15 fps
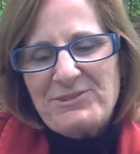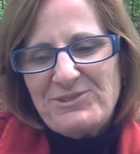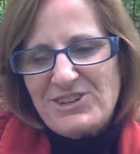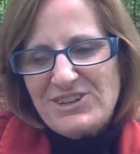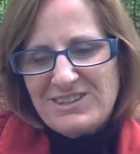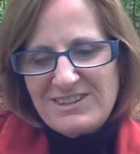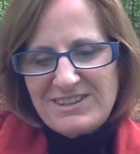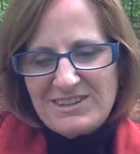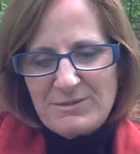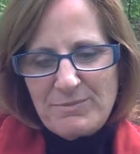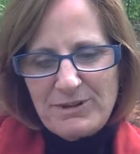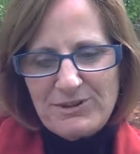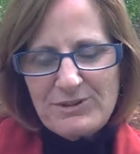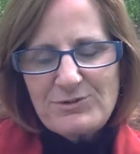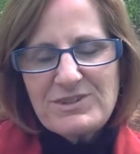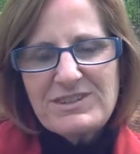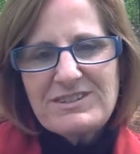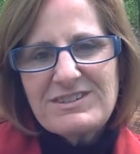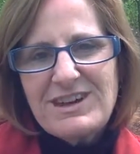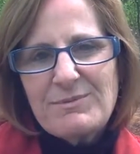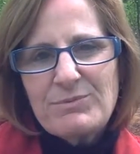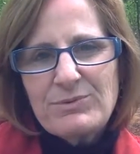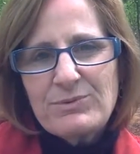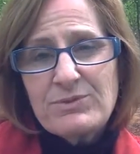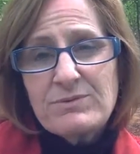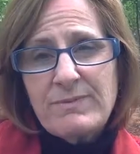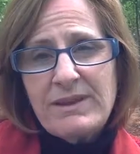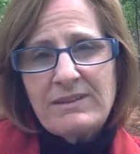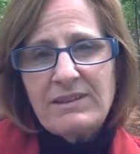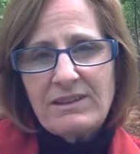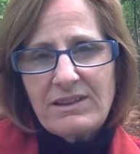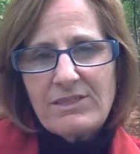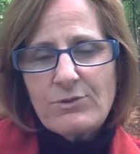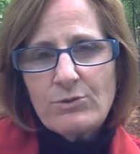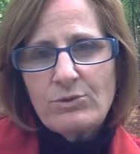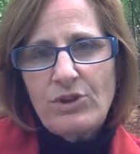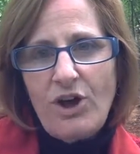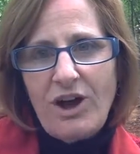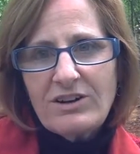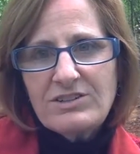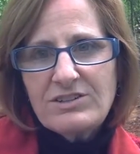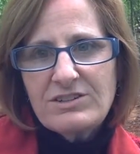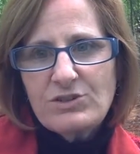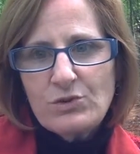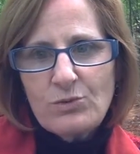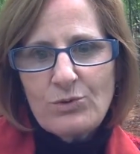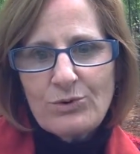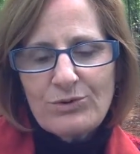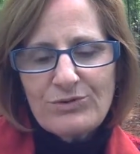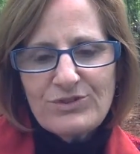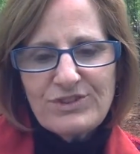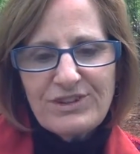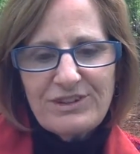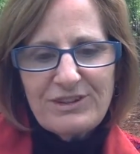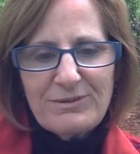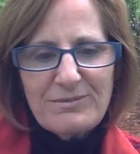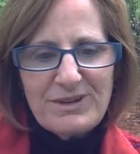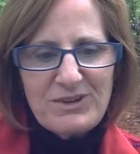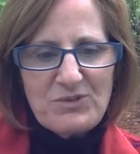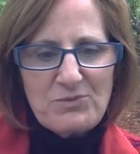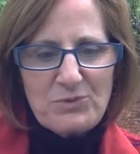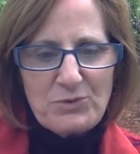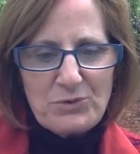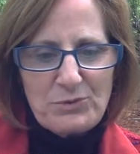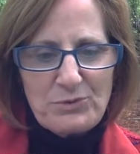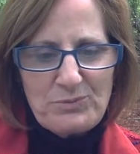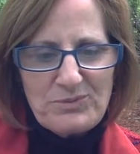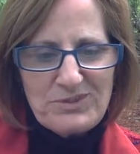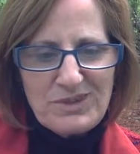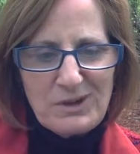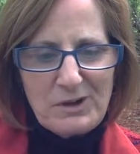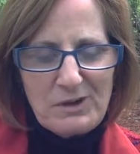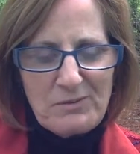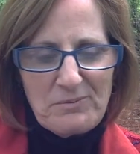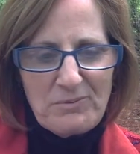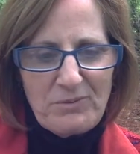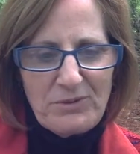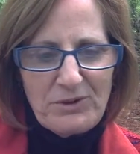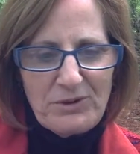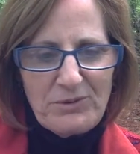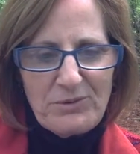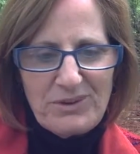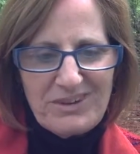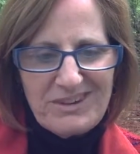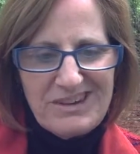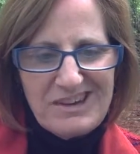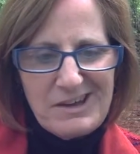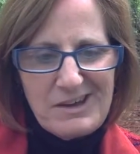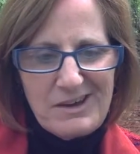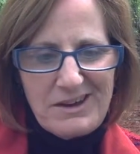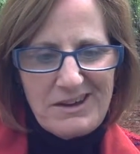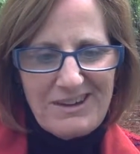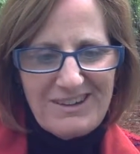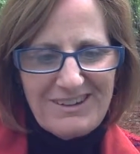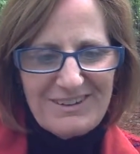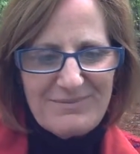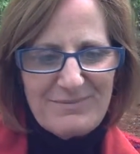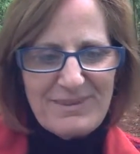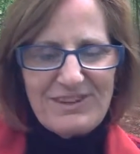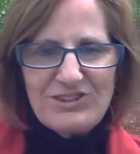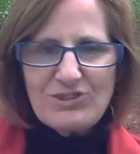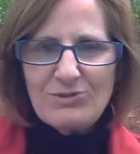Jesus has appeared to his disciples mainly through locked doors in rooms, when he